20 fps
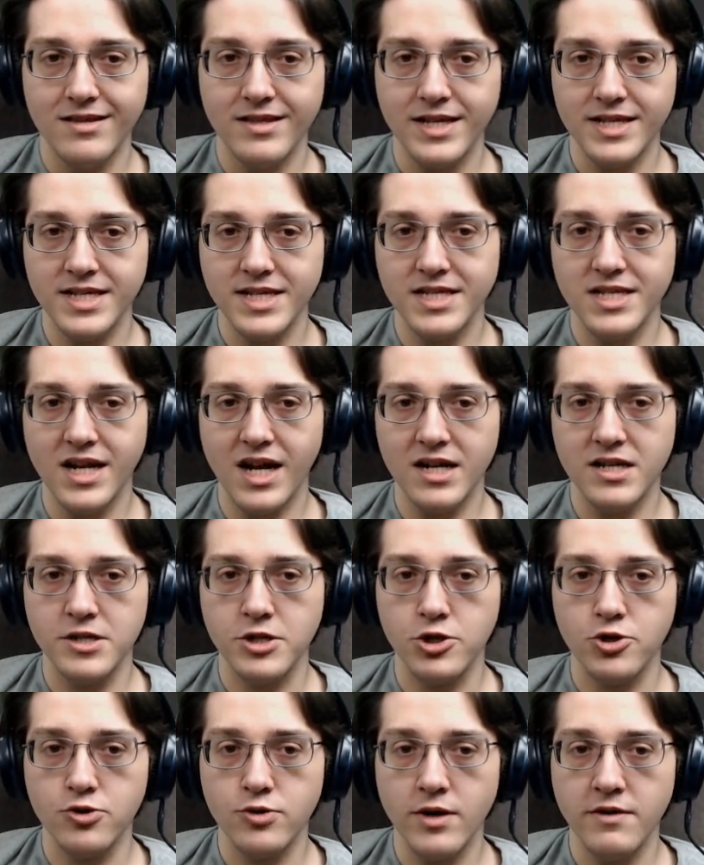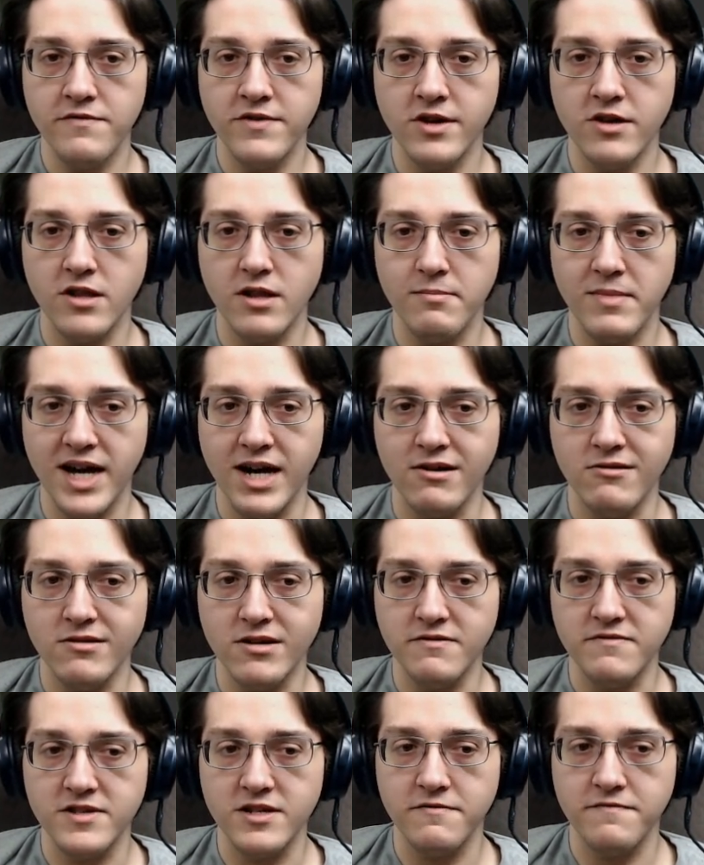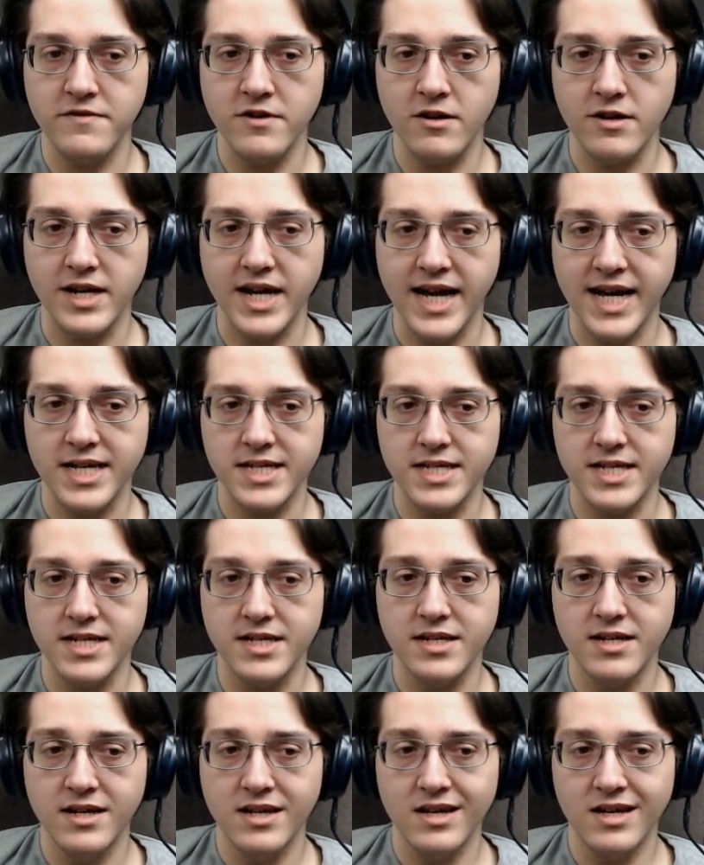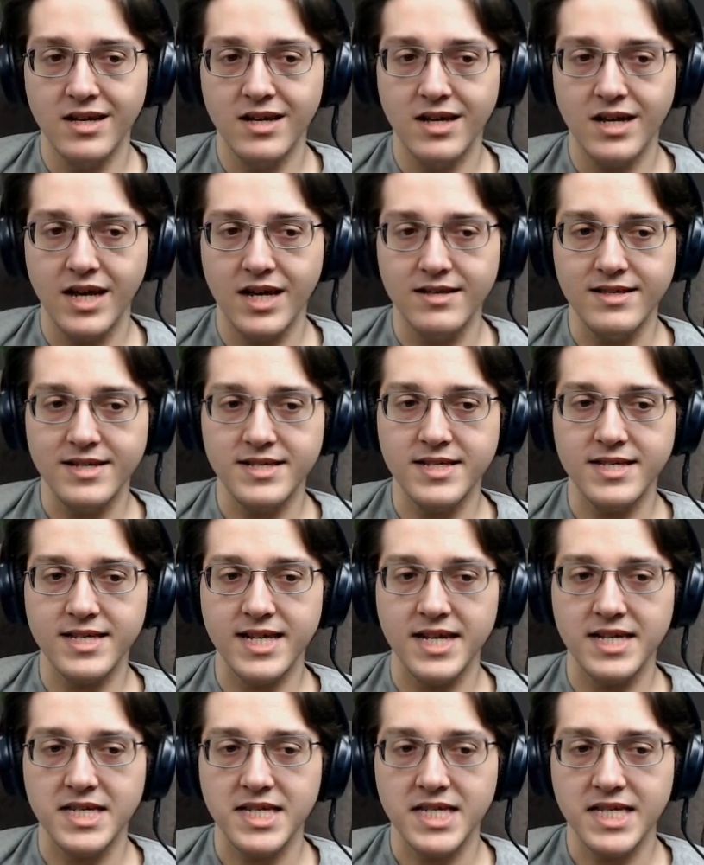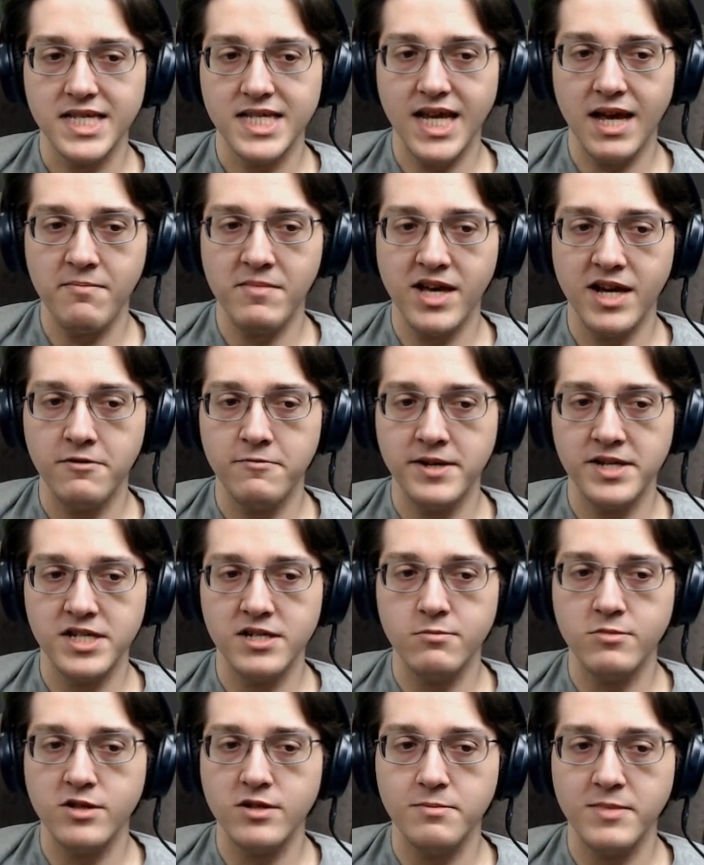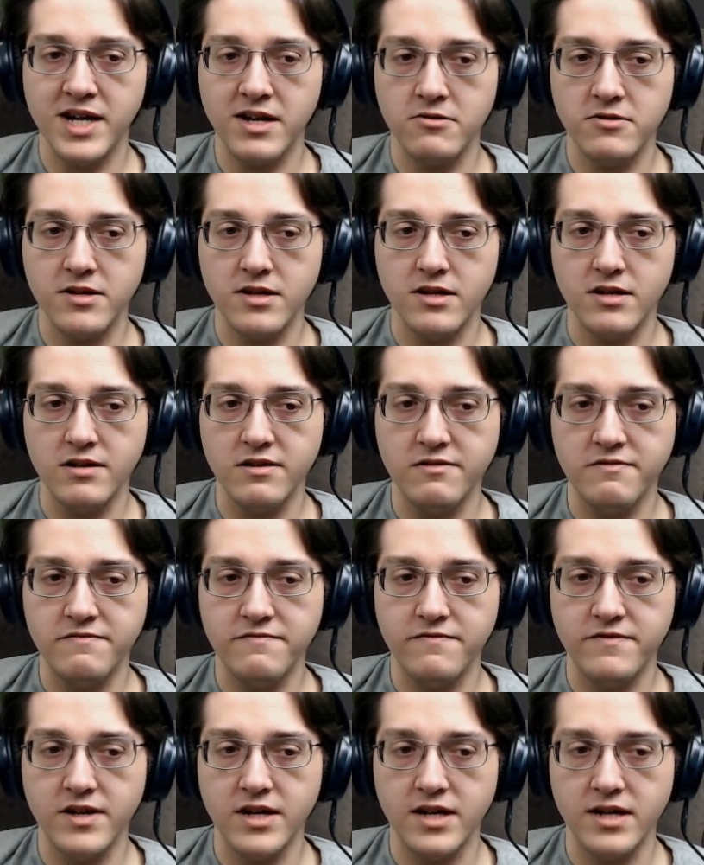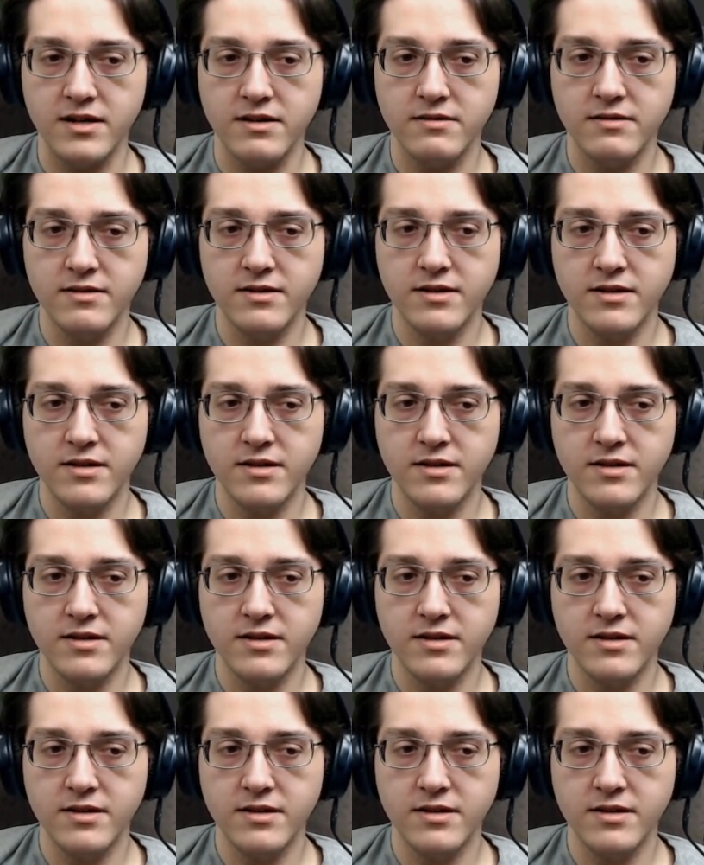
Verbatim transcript: This is not a trivial amount of sulfuric acid, and this is a semi-reasonable amount of uh,